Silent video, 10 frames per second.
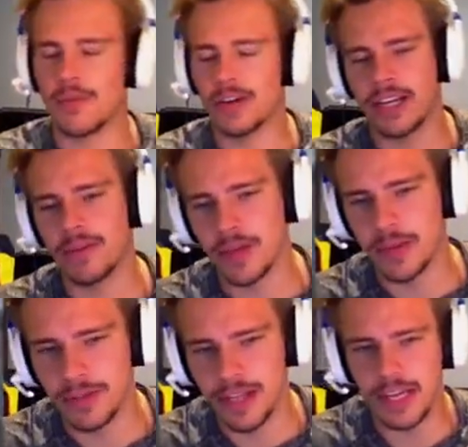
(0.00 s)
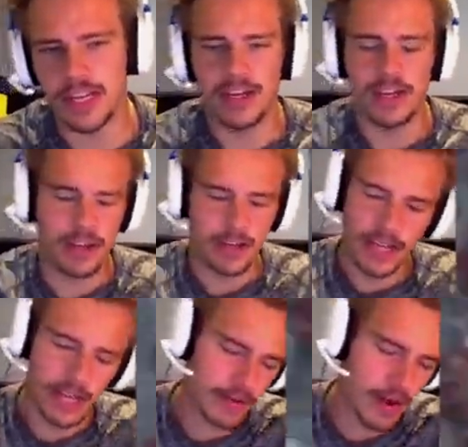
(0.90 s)
I want to hit replay.
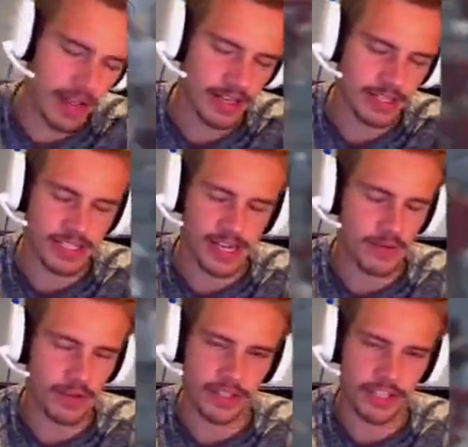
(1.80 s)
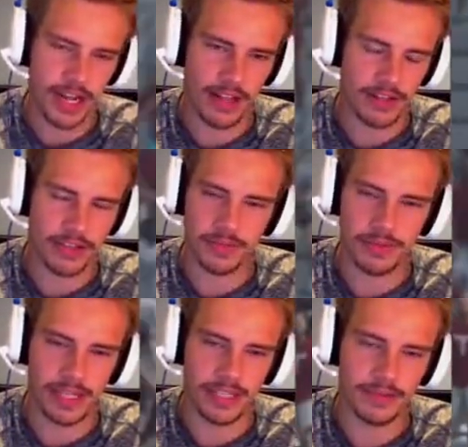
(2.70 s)
And, and instead, we're going to challenge the
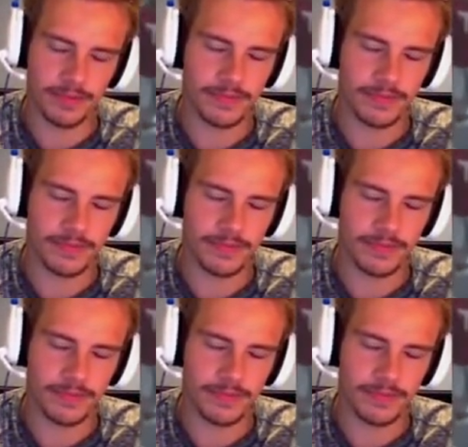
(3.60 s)
play.